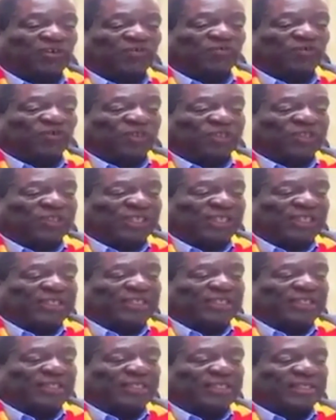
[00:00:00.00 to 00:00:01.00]
for
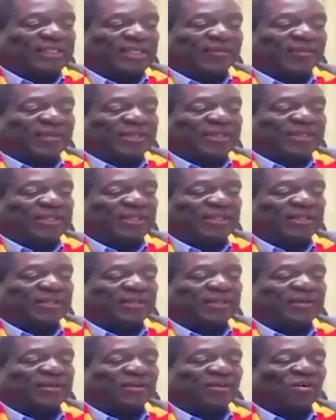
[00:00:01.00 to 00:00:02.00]
this disturbance
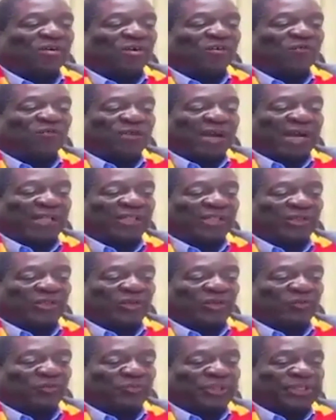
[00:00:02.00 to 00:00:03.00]
of
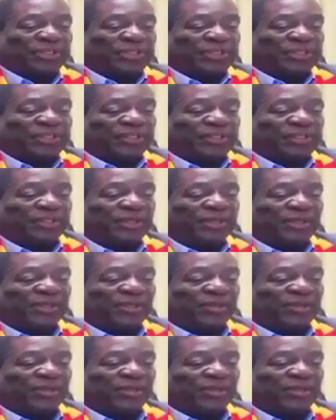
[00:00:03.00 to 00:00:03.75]
national peace,